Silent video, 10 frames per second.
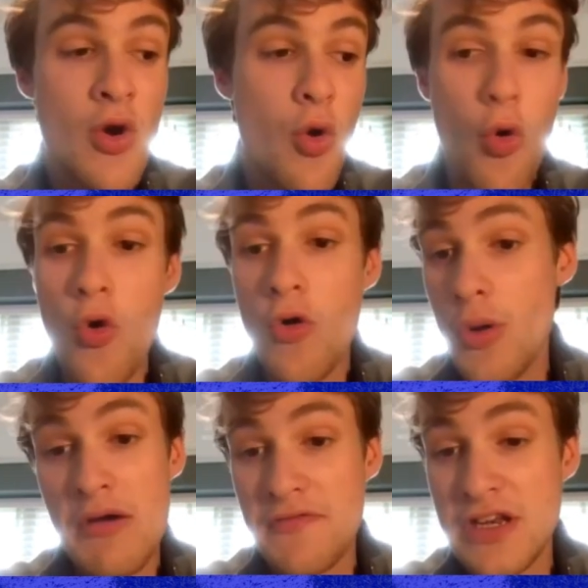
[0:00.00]
or
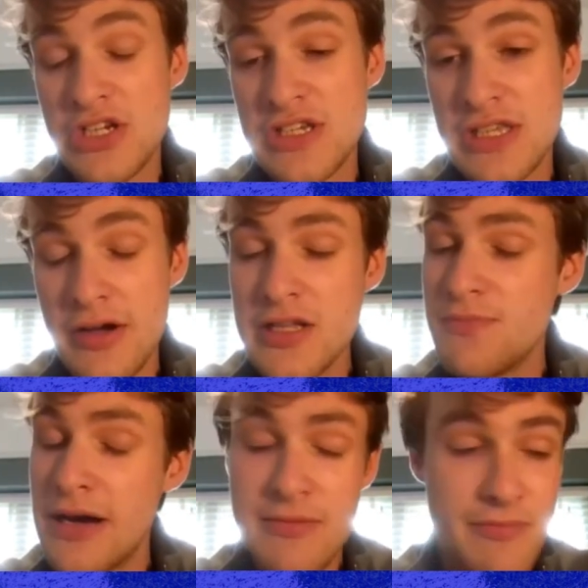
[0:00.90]
whoever finishes third,
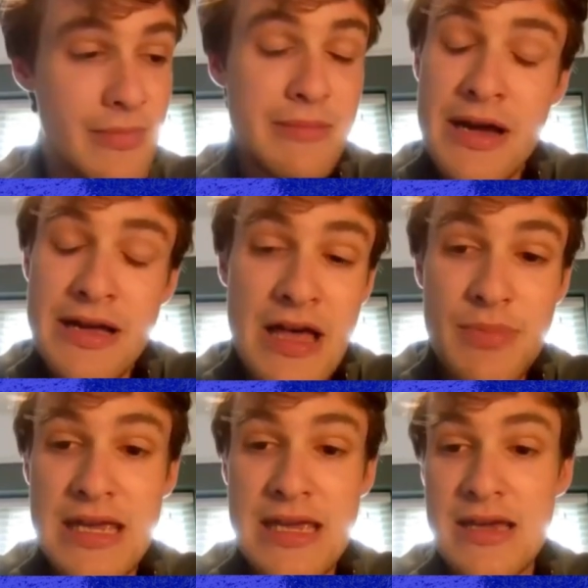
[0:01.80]
may that
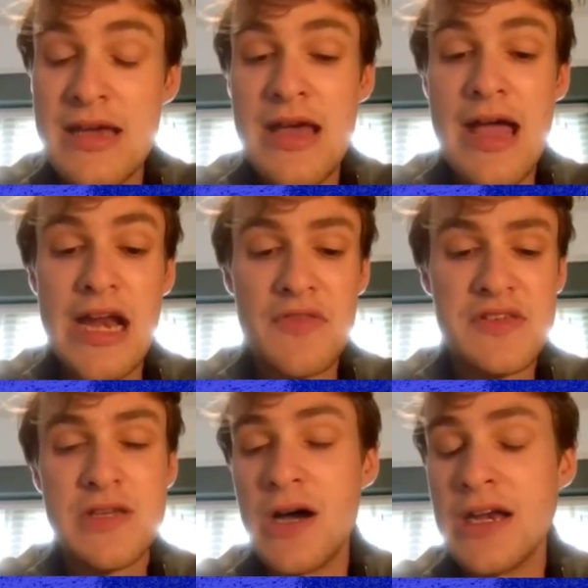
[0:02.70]
be any other
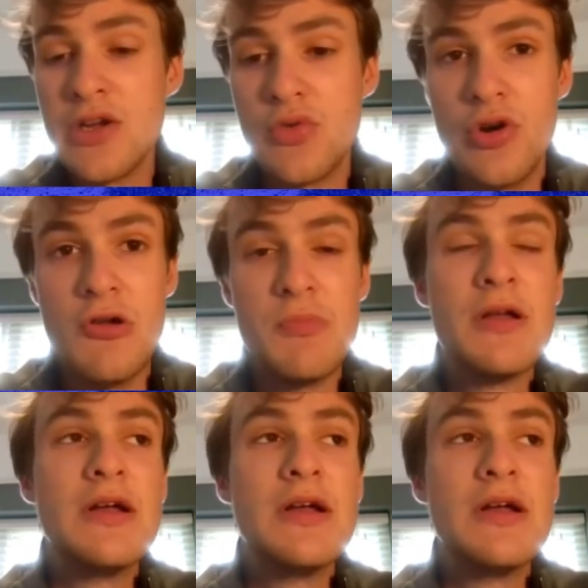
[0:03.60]
side in the group,